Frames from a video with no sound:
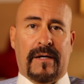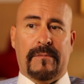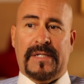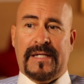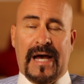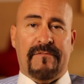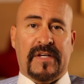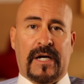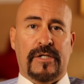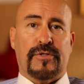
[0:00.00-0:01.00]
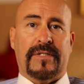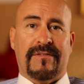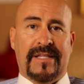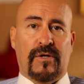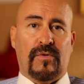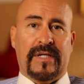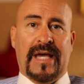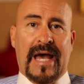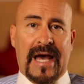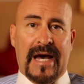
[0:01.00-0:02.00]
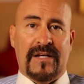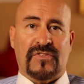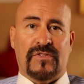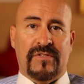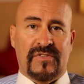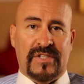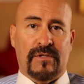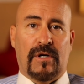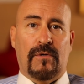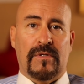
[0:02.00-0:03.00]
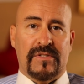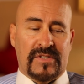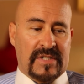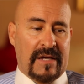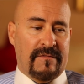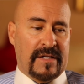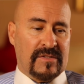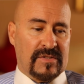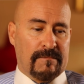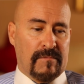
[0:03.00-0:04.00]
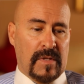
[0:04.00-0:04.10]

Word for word: I mean, half the country literally has zero savings.